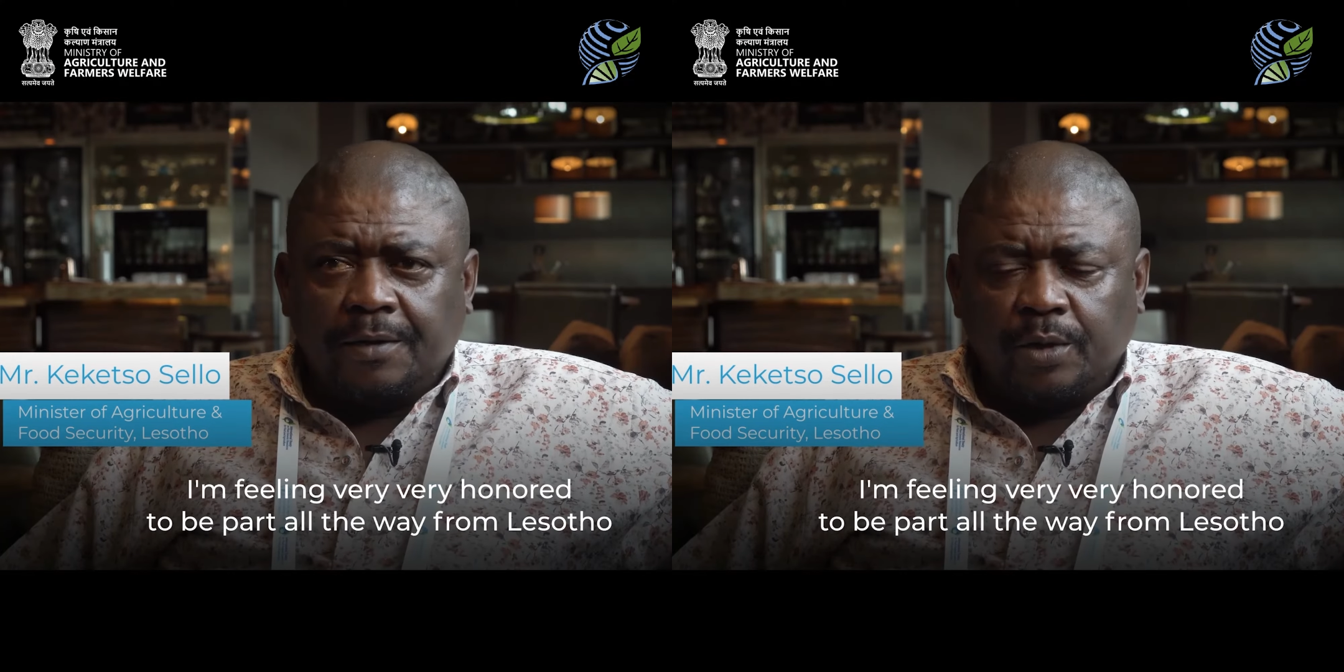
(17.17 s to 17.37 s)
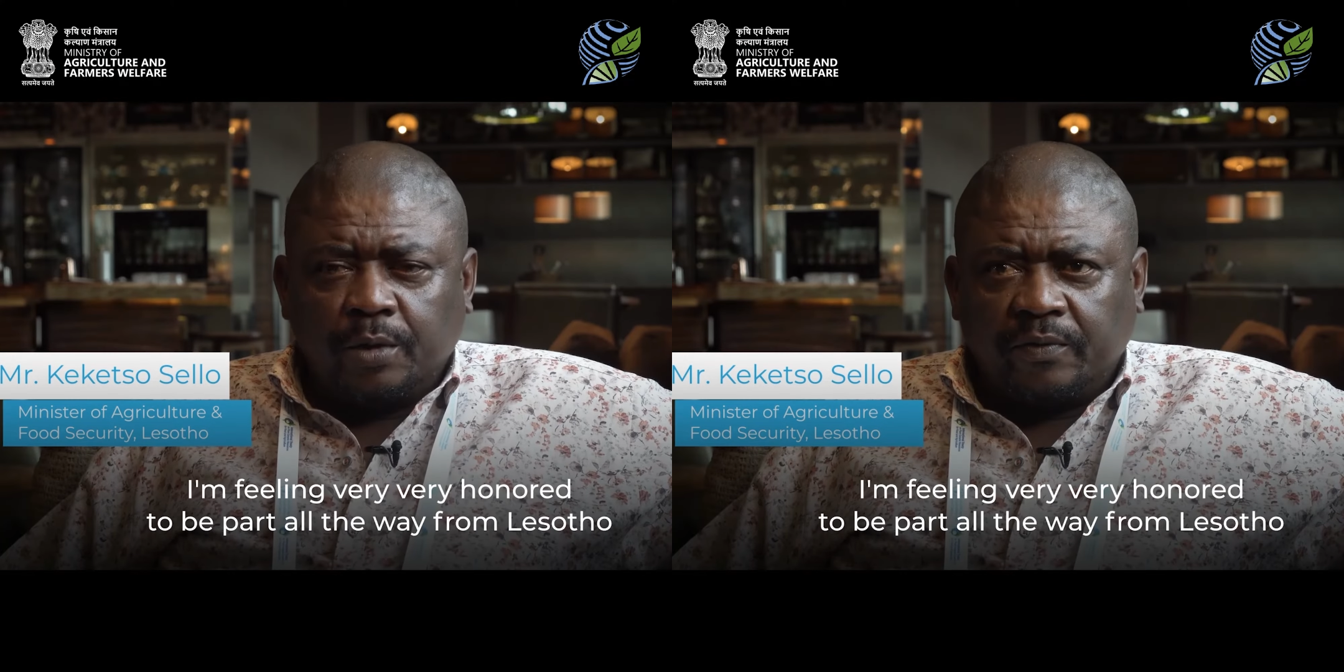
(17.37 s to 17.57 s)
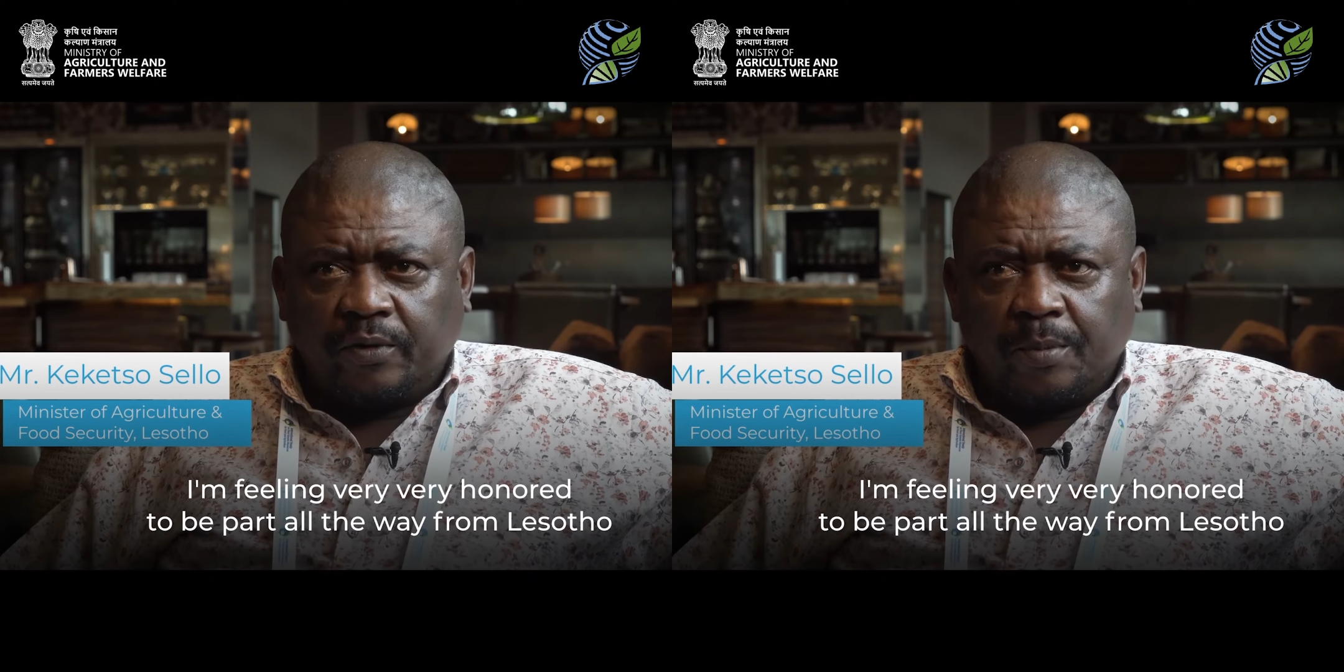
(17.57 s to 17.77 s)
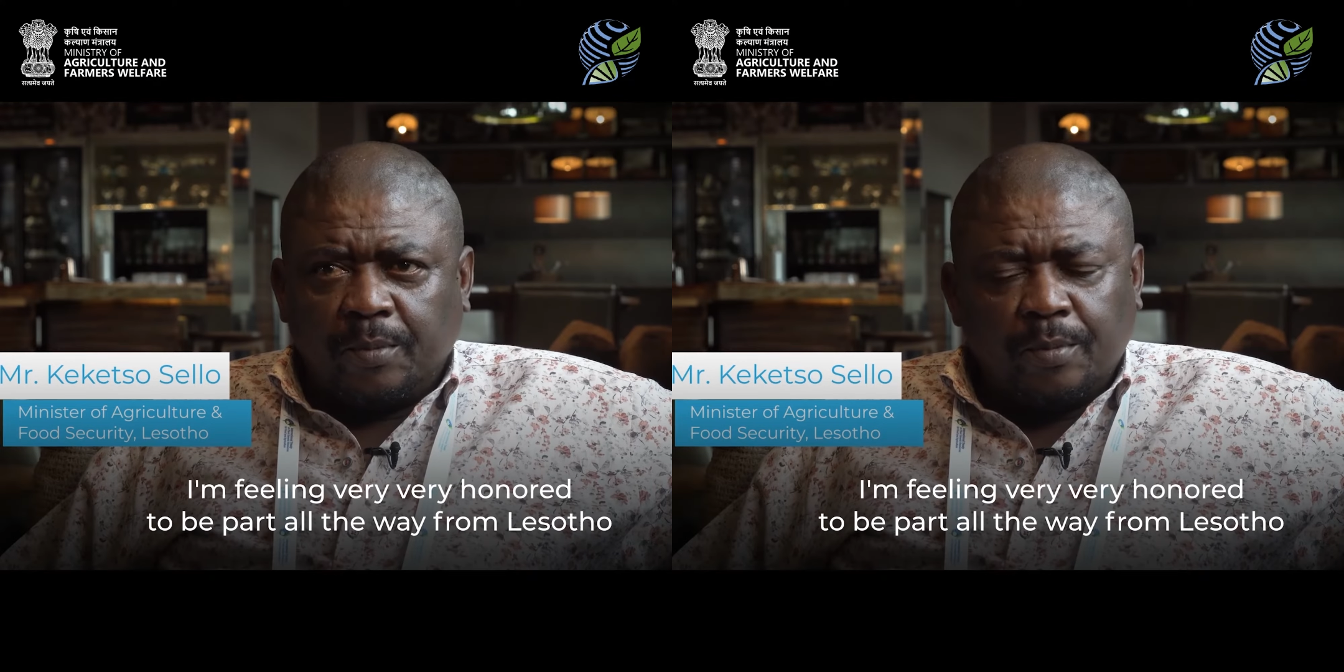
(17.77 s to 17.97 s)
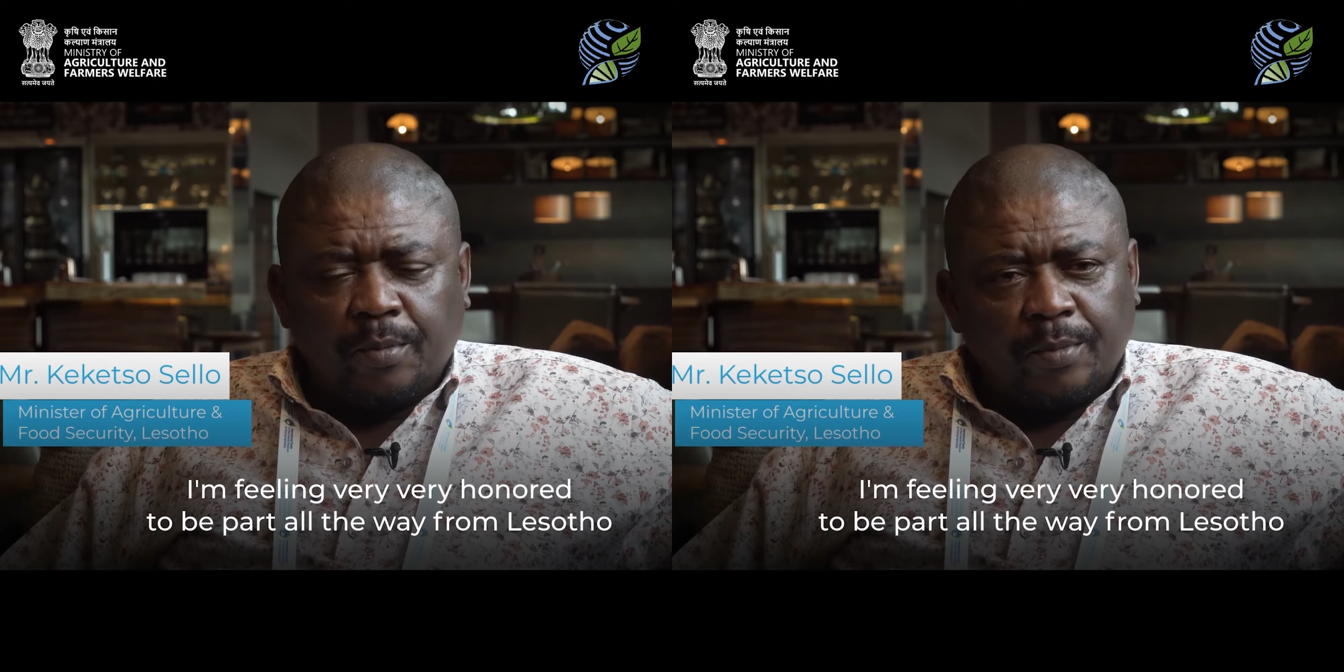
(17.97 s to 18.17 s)
you know,
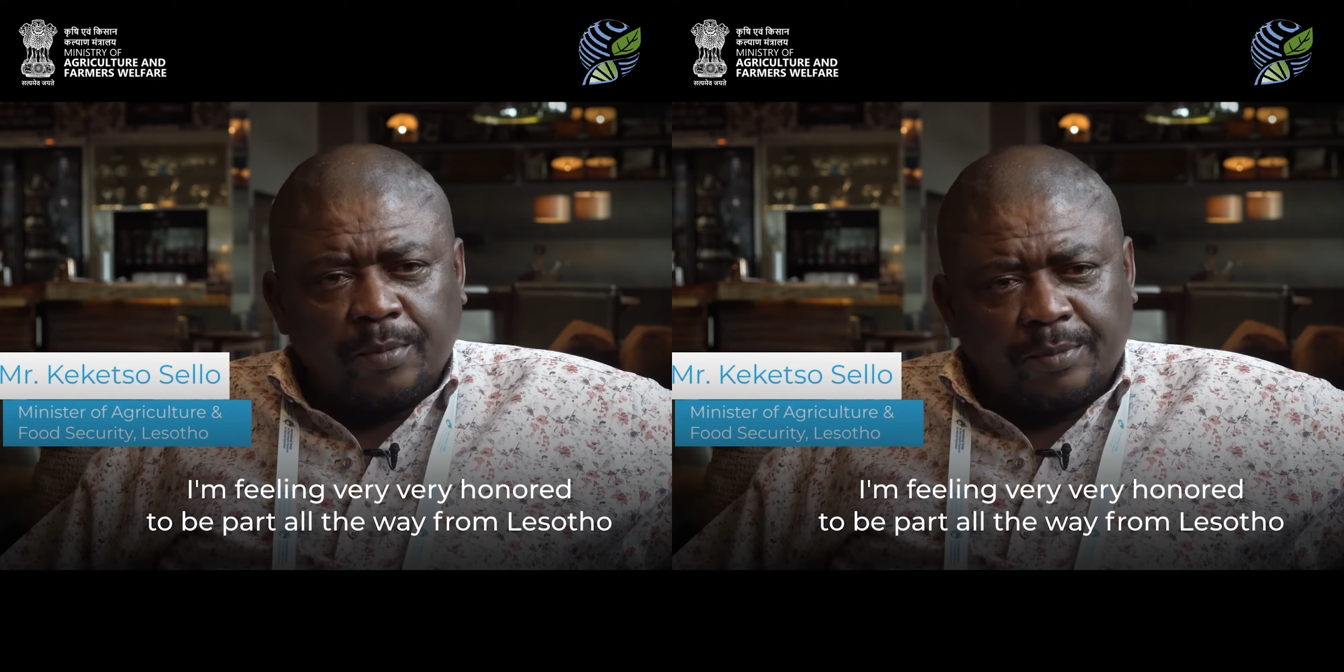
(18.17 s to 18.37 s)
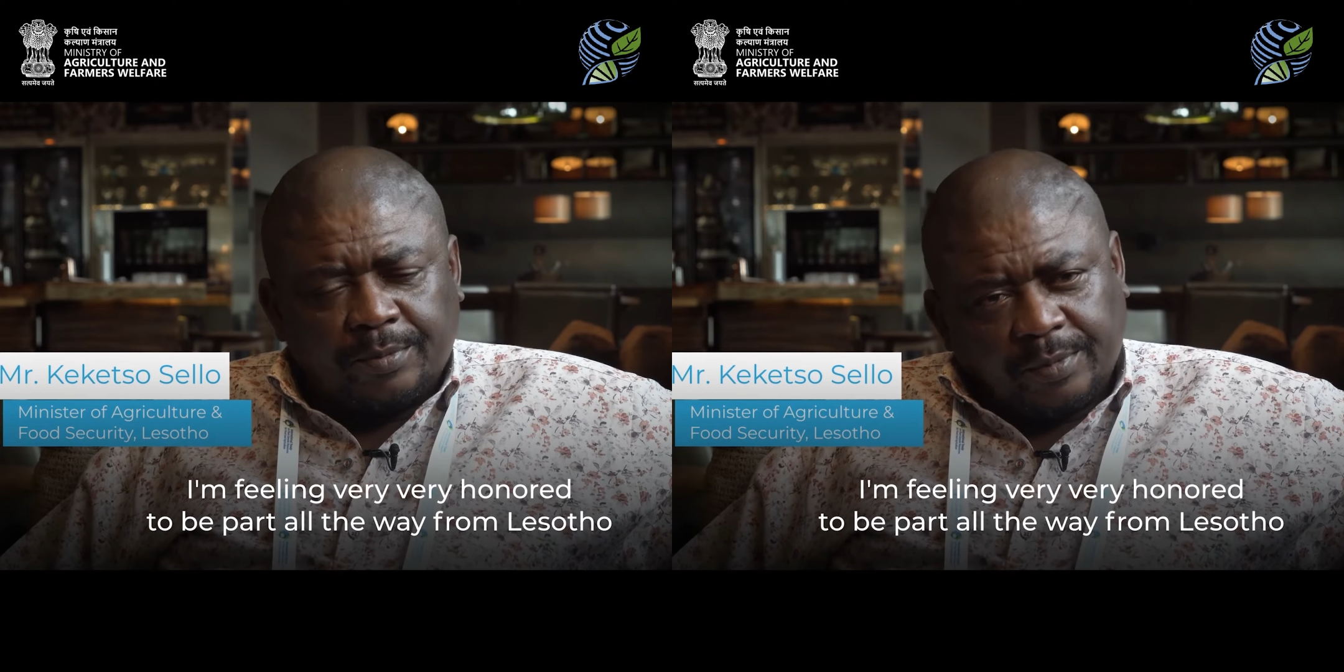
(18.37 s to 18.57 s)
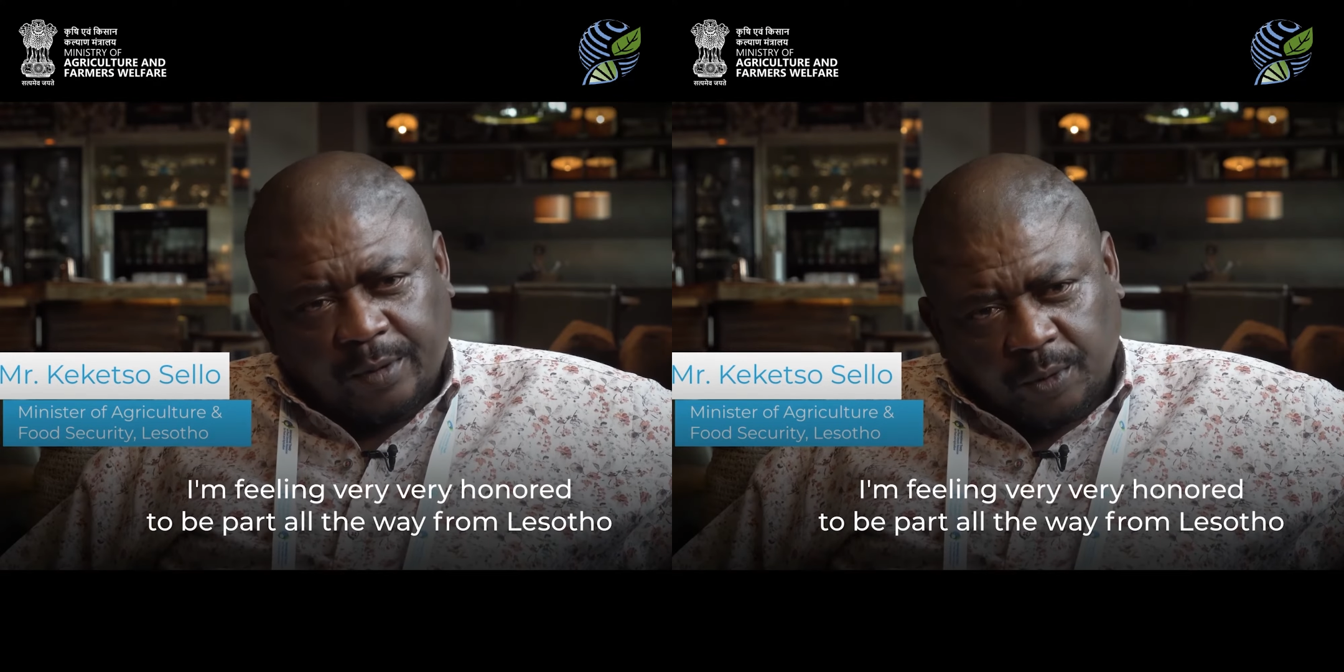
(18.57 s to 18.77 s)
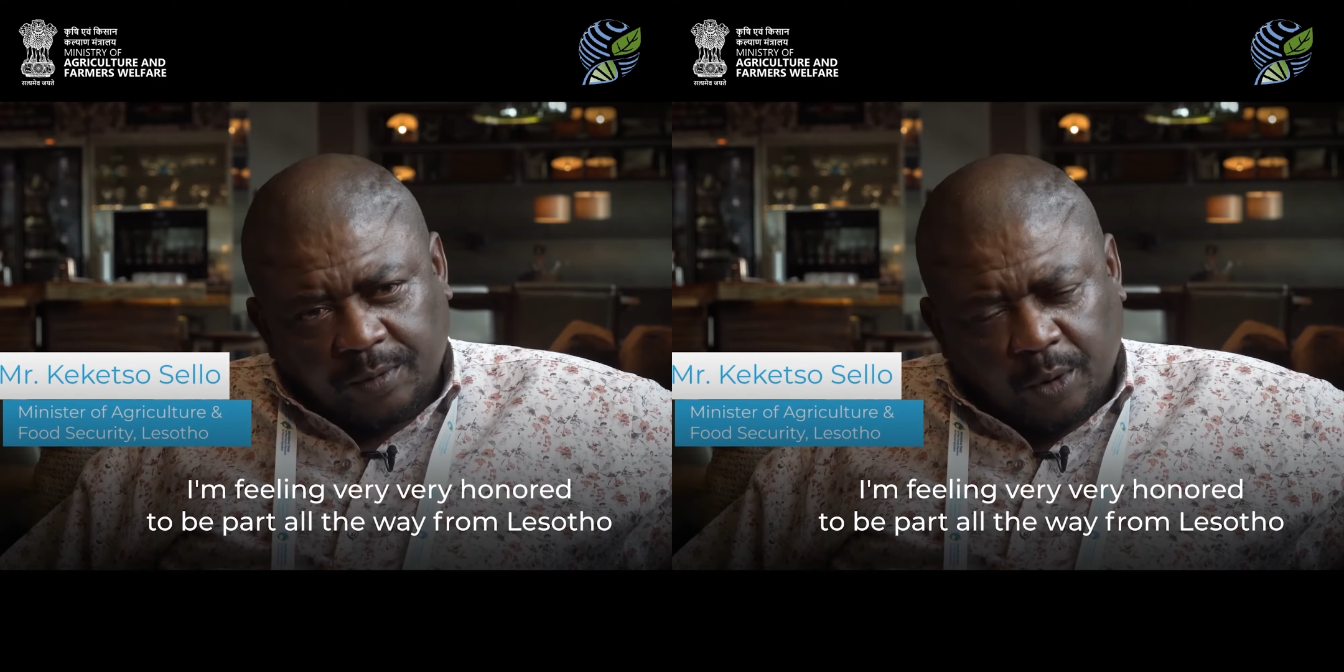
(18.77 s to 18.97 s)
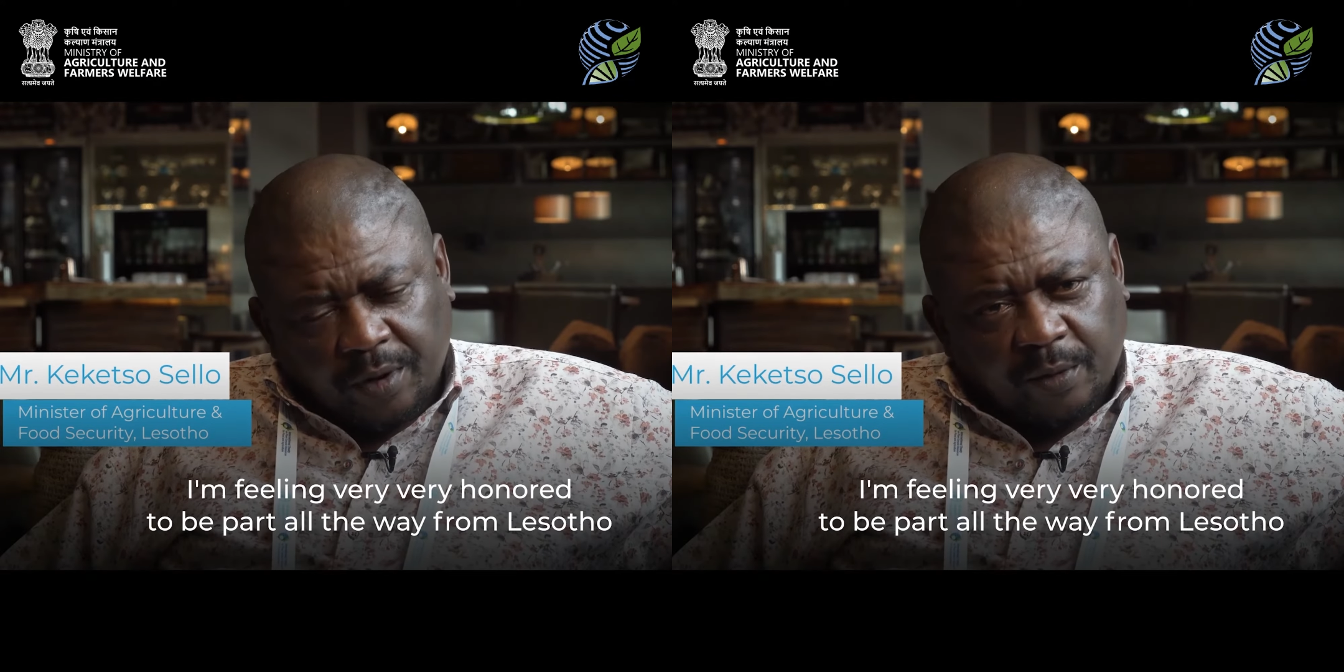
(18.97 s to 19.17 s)
from all